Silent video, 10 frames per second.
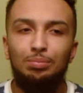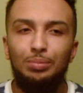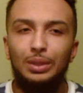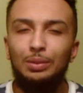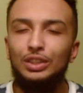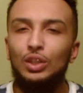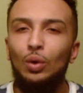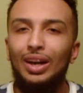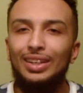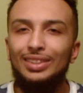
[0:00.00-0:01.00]
pretty much
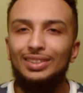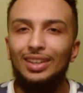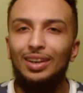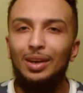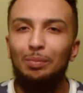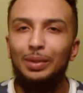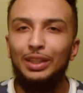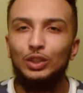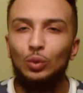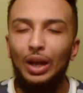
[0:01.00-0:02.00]
Joanna's
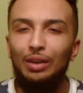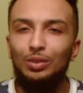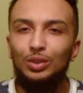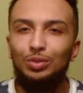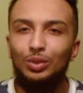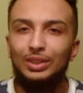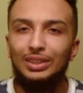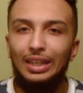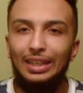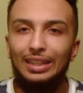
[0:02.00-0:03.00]
biggest rival for a
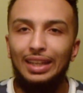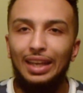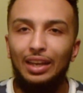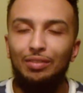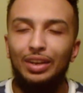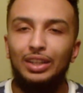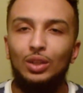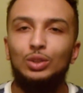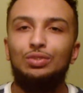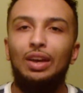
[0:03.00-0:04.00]
second. They had a very
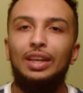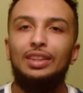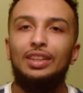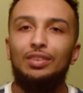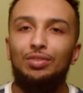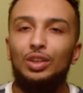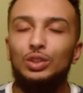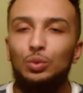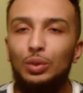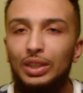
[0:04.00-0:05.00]
close fight in their
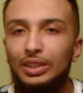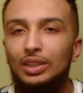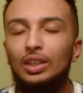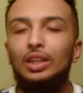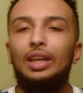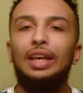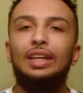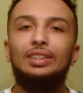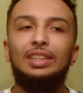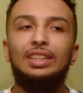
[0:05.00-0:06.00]
first one,
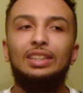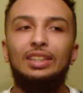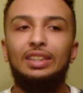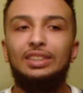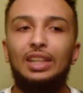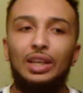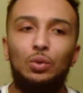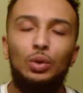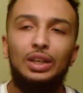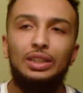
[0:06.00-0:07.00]
and then in the
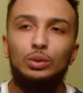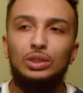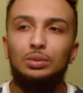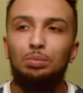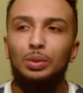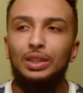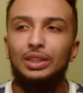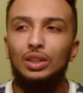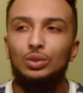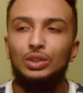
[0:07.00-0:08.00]
second one it was pretty
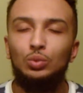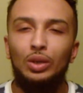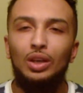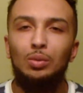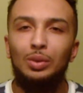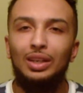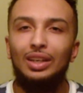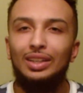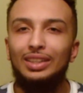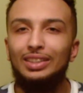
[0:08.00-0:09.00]
close as well, but
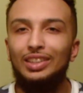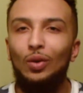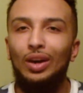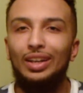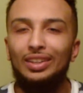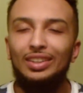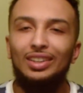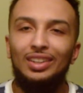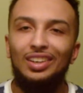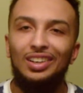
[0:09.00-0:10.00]
I think Joanna
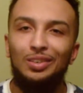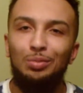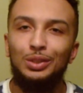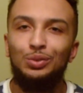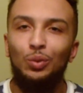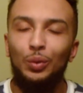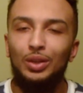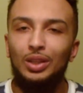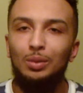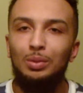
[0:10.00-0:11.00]
pushed forward
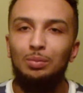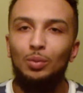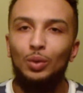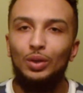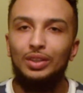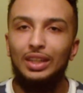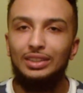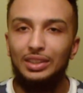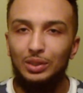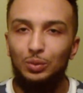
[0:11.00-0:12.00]
a little bit more in that
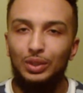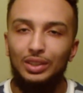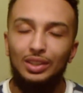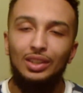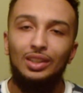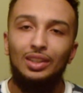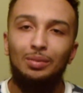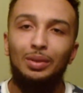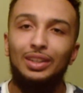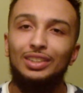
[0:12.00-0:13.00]
second one.
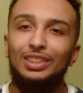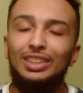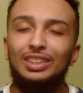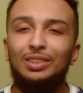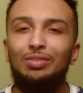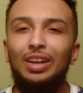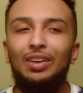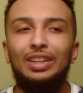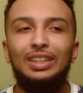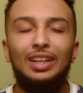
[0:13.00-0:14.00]
But she is a
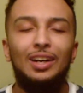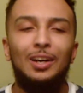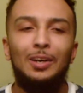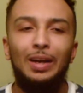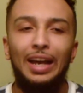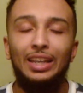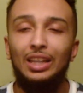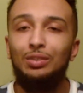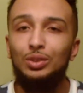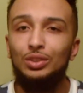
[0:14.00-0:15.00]
very
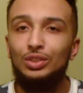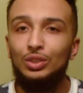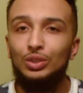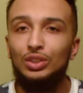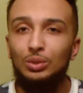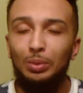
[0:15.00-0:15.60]
high-level jiu-jitsu